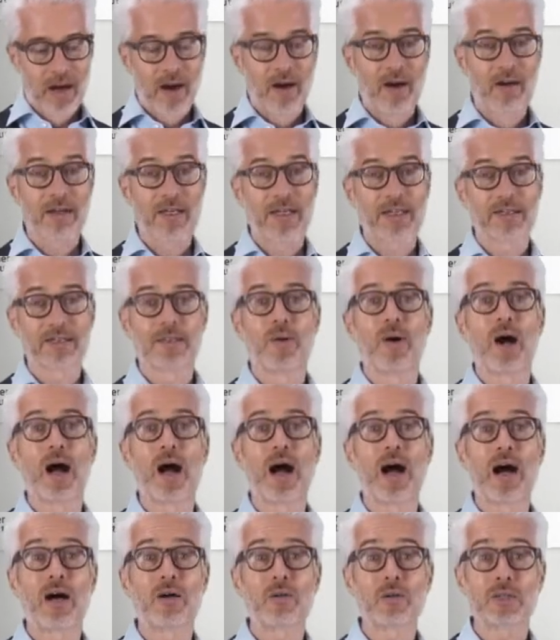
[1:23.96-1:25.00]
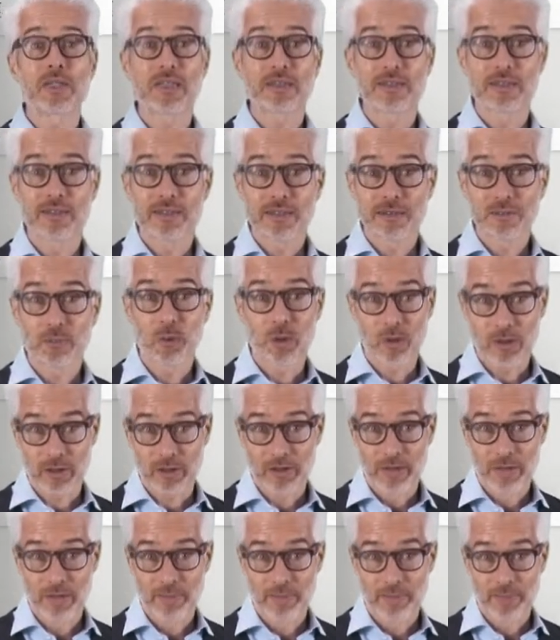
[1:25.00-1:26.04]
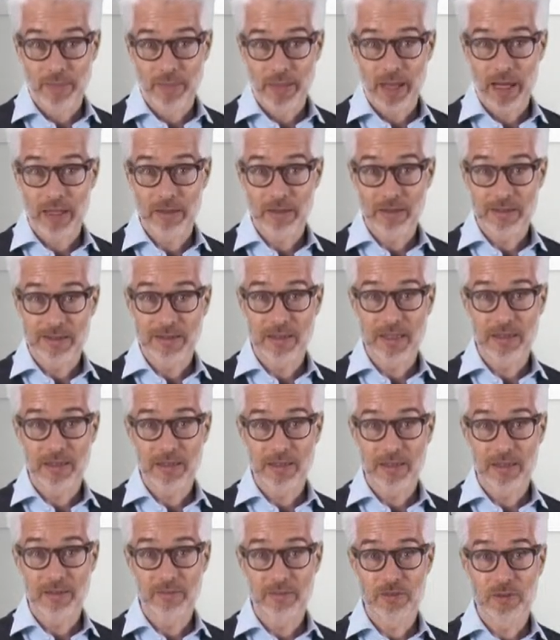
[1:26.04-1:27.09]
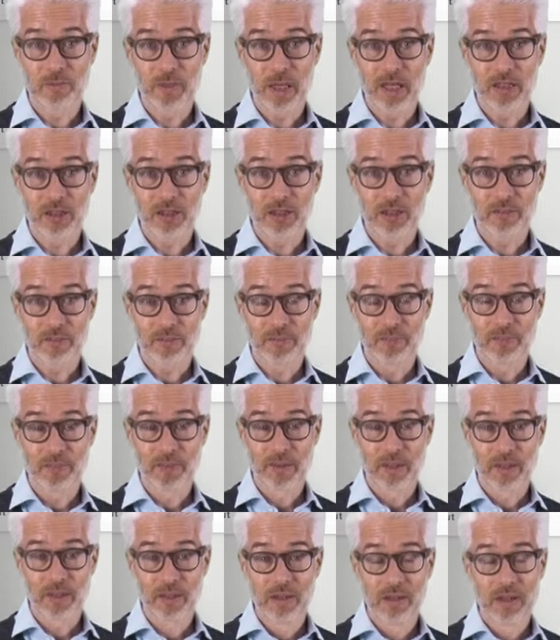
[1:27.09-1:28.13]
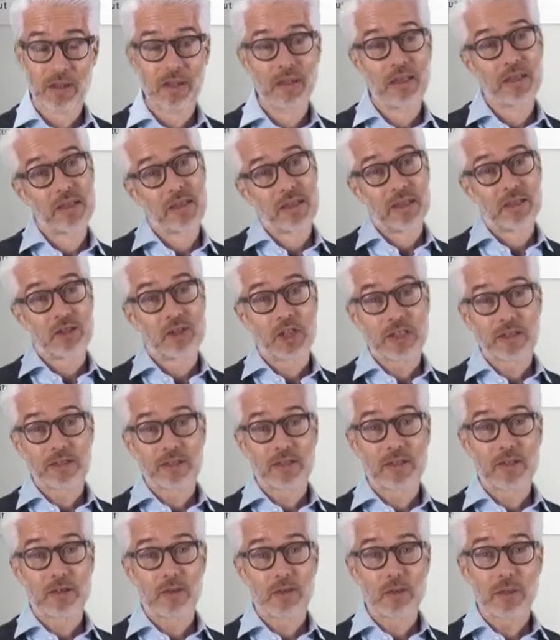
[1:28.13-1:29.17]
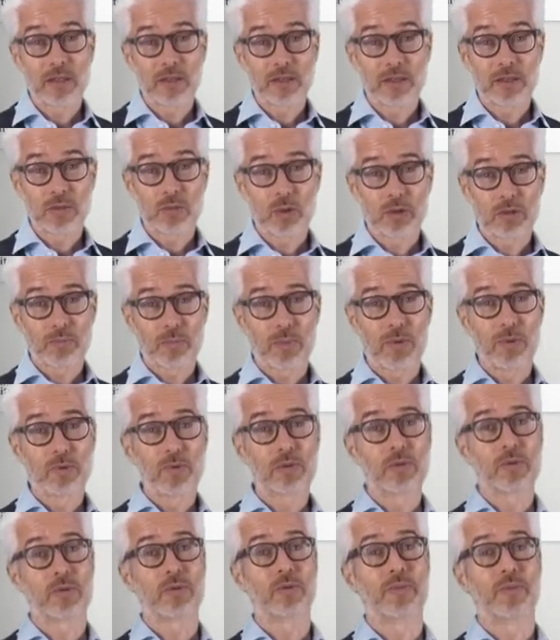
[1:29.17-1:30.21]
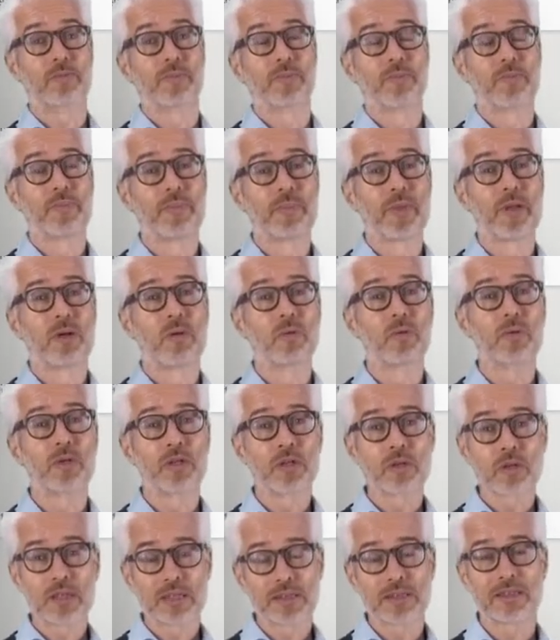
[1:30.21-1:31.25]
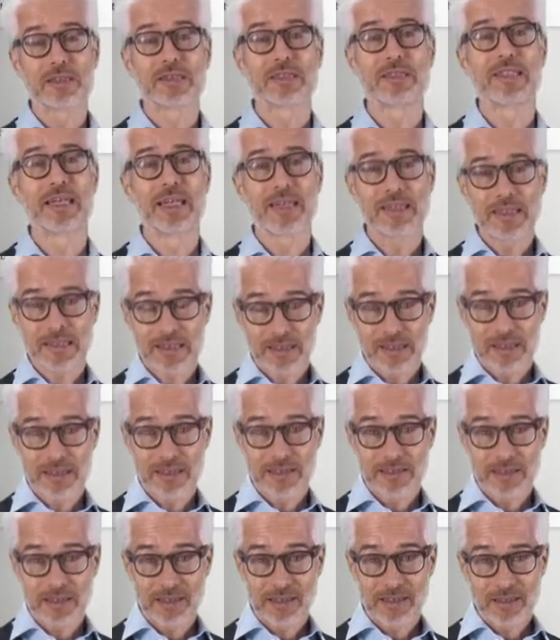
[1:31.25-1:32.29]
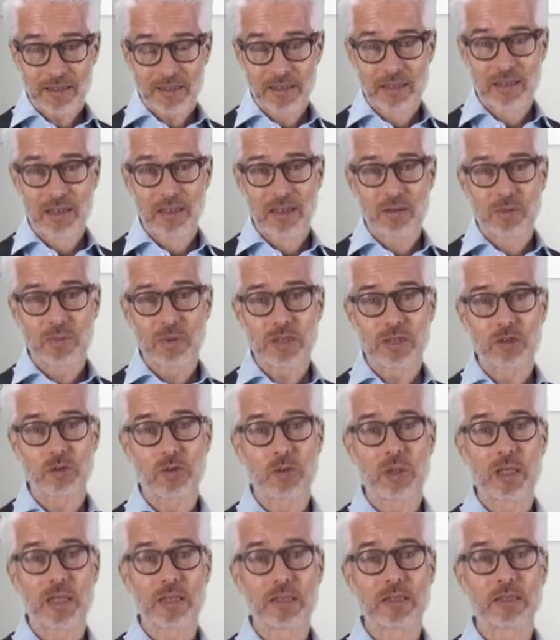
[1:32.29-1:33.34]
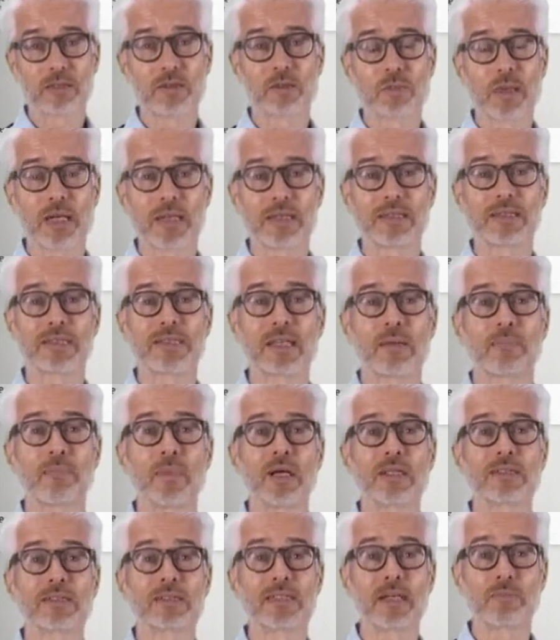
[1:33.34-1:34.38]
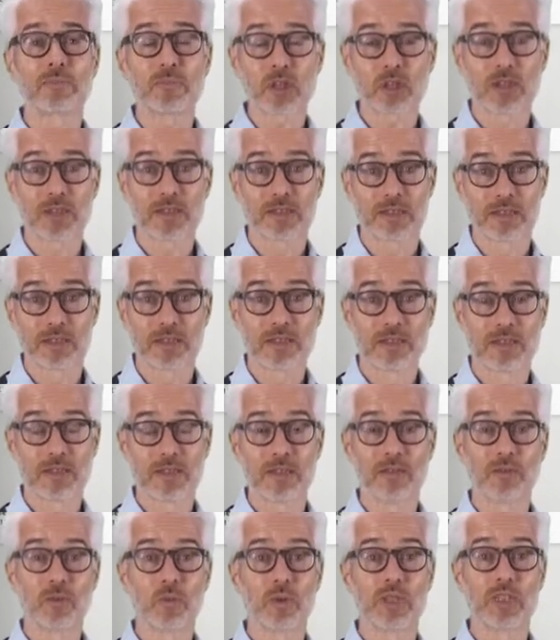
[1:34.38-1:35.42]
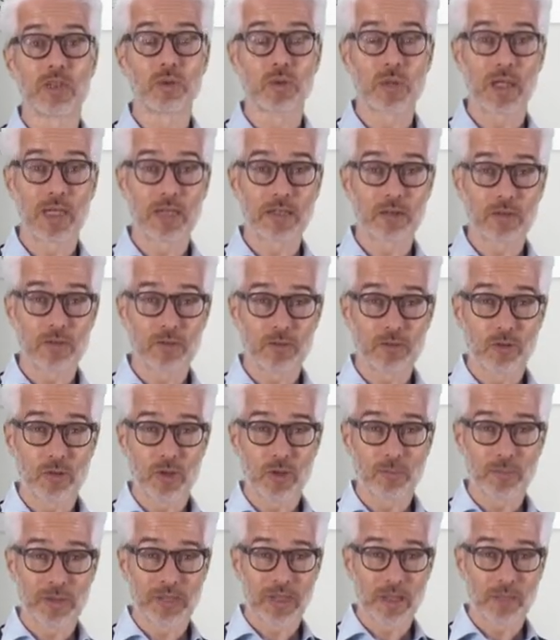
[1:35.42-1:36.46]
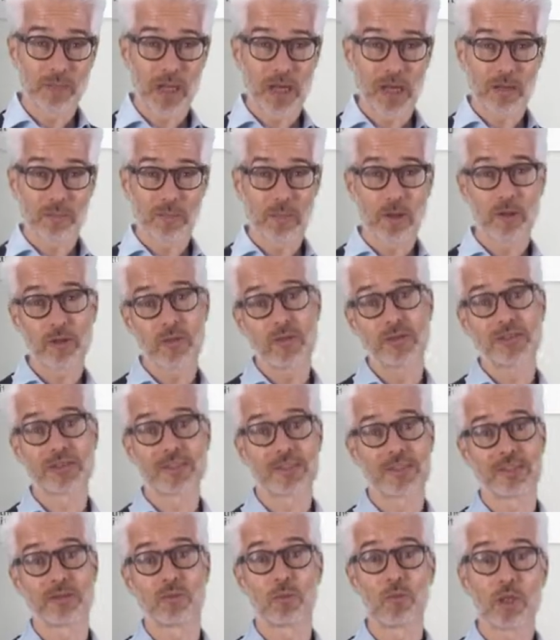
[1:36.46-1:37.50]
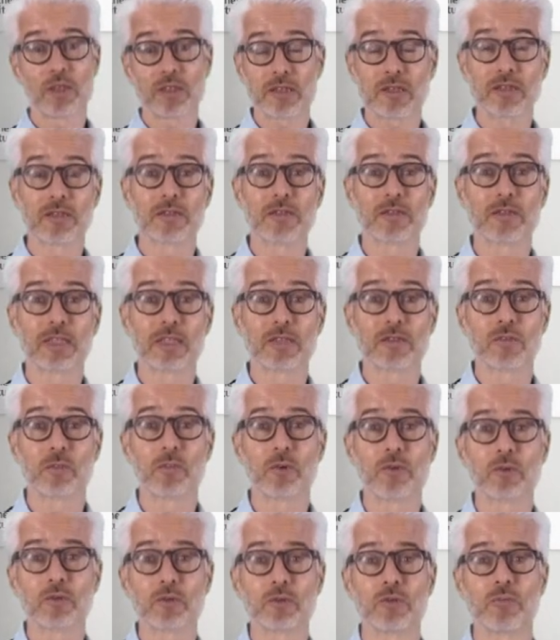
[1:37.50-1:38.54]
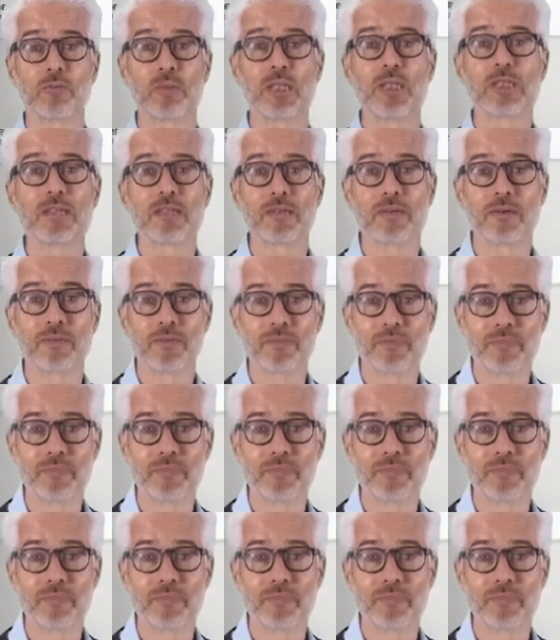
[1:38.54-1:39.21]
Okay, so how does this work? Understanding information. Just look at the word Pluto. We look at the text and then we try to make some assumptions. We try to form some hypotheses. What does Pluto mean?